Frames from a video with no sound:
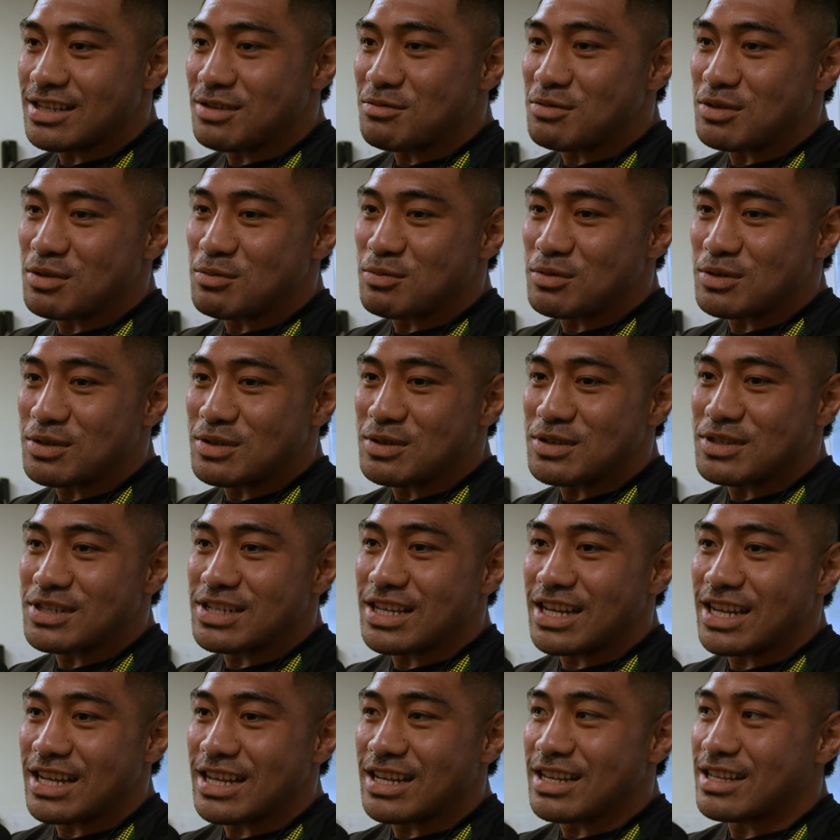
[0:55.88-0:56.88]
Some the boys are
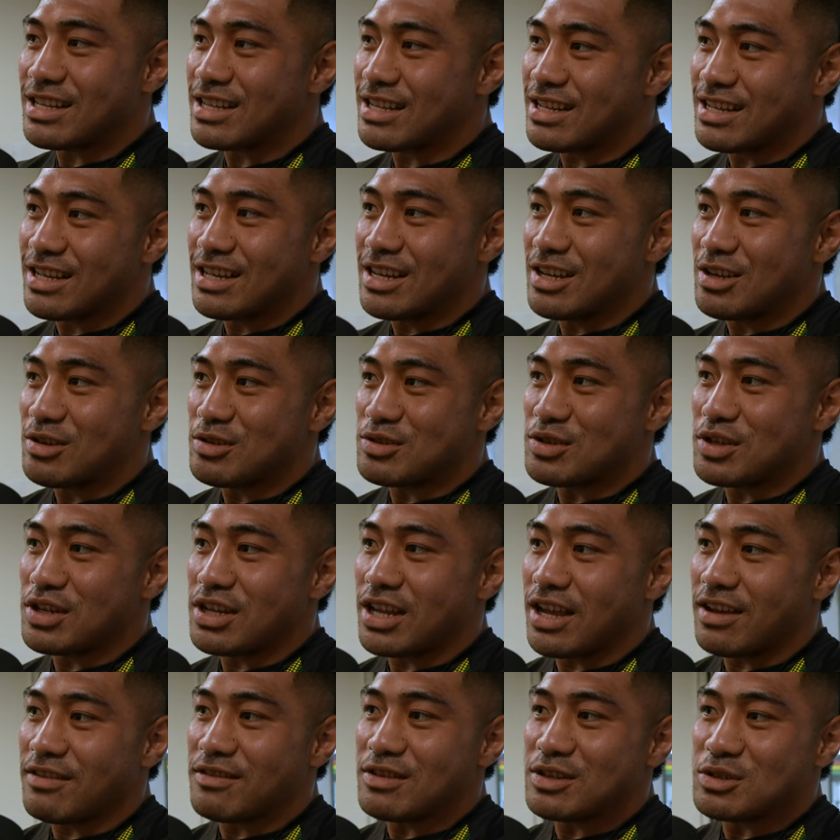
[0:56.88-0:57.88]
saying he was
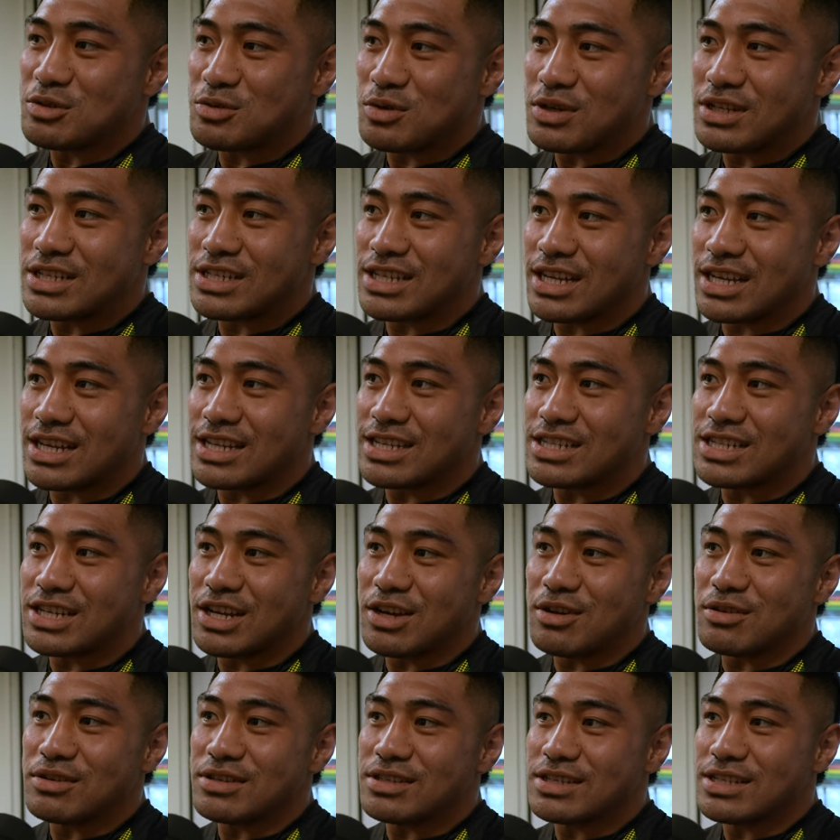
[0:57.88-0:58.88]
only having 20 second
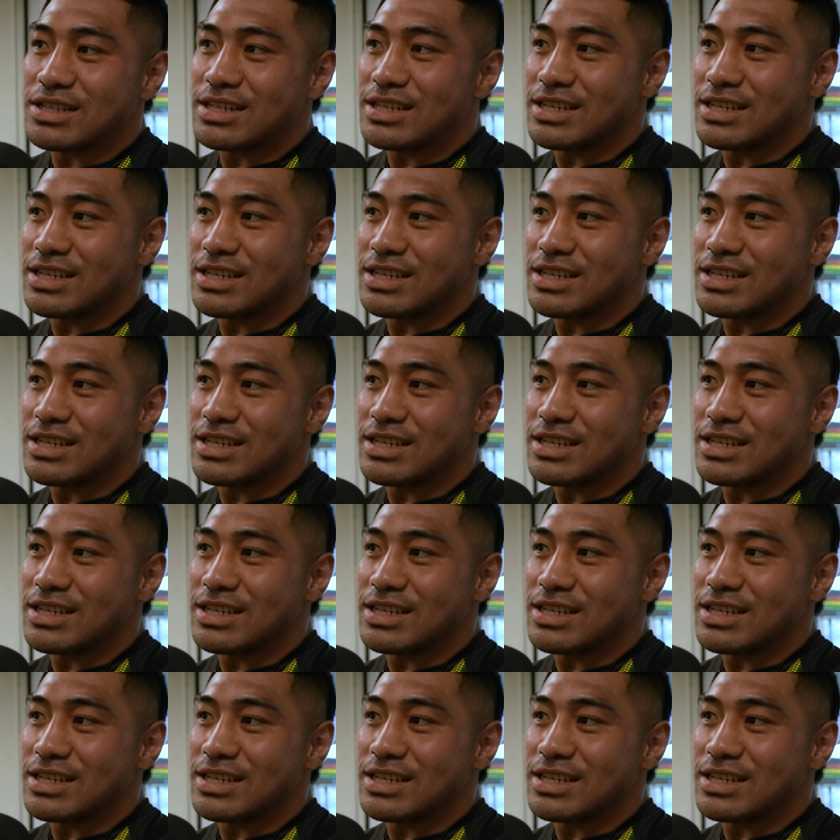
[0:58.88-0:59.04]
showers.